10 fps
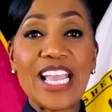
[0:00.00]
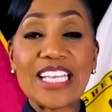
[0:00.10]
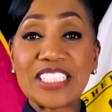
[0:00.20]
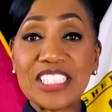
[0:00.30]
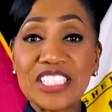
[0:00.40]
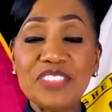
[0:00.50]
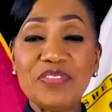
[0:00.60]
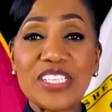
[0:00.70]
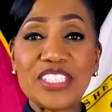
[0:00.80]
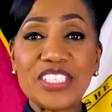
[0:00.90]
As this
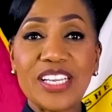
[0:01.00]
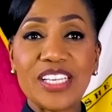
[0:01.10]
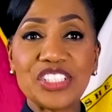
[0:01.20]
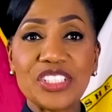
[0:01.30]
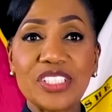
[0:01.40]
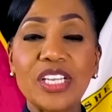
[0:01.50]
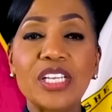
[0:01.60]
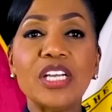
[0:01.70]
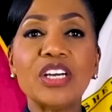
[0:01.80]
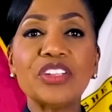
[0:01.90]
investigation
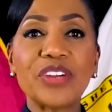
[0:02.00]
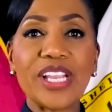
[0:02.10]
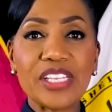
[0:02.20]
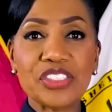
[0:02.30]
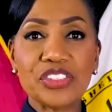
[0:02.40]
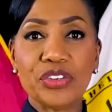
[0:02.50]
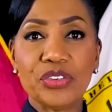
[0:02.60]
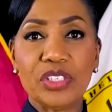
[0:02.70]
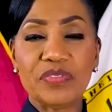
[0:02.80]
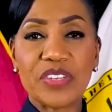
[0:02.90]
and other
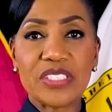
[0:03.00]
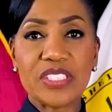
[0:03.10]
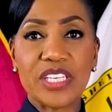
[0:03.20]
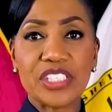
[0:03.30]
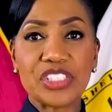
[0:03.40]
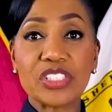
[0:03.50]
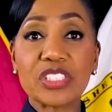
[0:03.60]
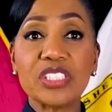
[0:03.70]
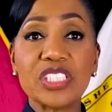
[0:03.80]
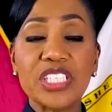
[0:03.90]
external
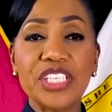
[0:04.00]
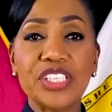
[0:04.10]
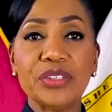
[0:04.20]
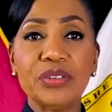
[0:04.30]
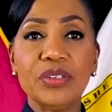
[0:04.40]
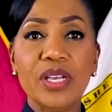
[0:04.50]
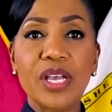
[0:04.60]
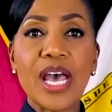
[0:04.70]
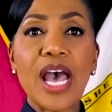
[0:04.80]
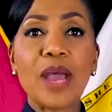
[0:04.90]
investigations continue,
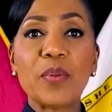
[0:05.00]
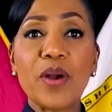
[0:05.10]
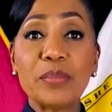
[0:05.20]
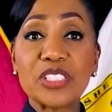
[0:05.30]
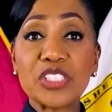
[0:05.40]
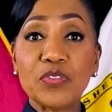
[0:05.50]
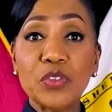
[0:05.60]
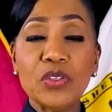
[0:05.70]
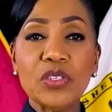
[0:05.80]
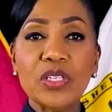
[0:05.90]
I promise
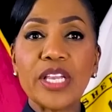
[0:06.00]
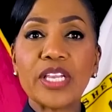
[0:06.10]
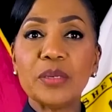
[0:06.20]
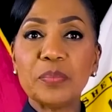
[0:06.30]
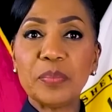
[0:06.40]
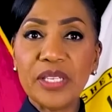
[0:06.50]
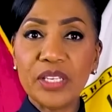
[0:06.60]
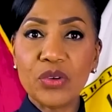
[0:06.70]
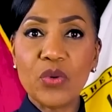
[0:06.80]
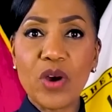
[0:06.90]
full and
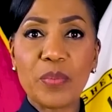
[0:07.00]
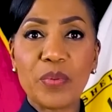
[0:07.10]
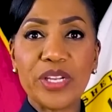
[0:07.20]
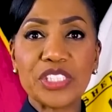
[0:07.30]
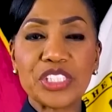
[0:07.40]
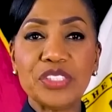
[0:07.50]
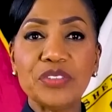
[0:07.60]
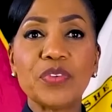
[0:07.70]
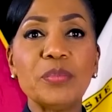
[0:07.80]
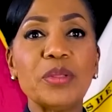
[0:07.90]
complete
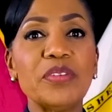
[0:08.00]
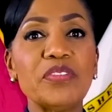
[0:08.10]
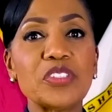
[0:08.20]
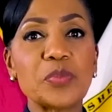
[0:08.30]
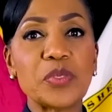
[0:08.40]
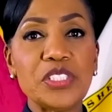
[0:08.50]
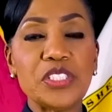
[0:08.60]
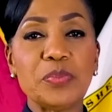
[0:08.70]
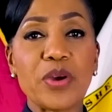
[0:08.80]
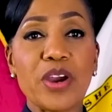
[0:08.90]
cooperation from the Memphis
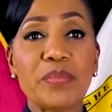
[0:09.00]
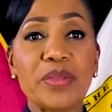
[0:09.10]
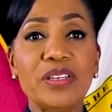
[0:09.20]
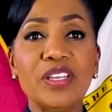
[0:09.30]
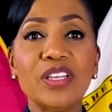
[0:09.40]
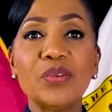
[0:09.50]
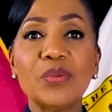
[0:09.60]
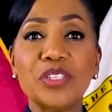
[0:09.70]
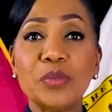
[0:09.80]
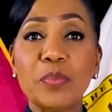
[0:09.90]
Police Department
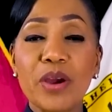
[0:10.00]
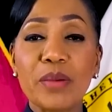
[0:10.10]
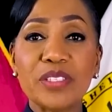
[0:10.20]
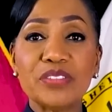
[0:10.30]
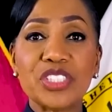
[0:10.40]
with the Department of